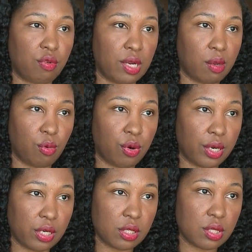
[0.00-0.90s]
Reading
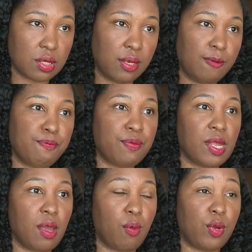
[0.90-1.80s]
Warriors,
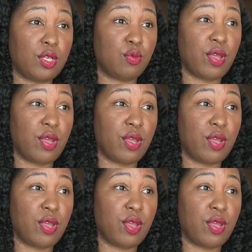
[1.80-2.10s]
which